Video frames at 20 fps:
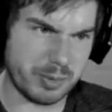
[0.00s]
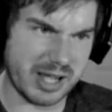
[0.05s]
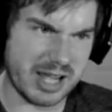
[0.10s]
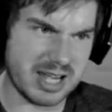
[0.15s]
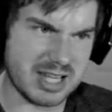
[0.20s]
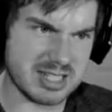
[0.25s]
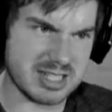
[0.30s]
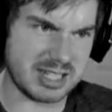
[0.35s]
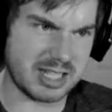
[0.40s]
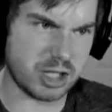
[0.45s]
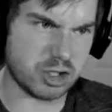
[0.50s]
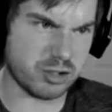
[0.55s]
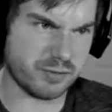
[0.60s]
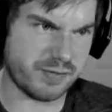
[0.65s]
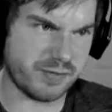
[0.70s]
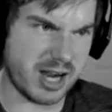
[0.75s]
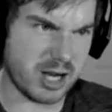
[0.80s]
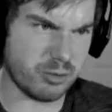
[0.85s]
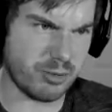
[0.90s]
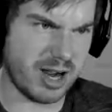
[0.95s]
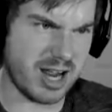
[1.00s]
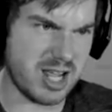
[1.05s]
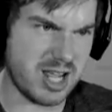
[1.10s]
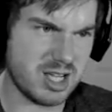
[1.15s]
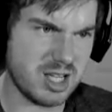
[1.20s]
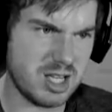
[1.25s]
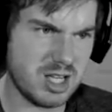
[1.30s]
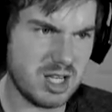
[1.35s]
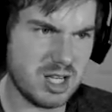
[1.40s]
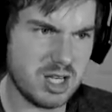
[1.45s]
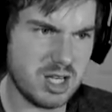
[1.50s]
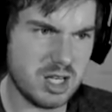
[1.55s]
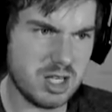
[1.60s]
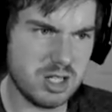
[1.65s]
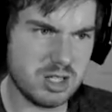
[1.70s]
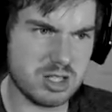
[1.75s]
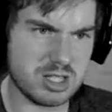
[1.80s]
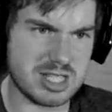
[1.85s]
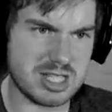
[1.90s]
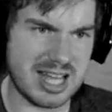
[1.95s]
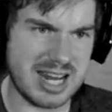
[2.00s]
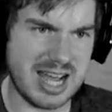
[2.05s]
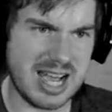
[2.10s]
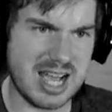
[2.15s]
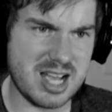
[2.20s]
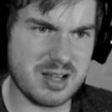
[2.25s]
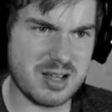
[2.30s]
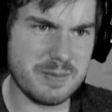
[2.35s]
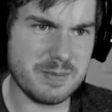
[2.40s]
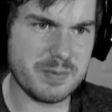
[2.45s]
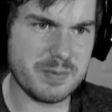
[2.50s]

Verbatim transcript: bit is electrified, right? Just like that.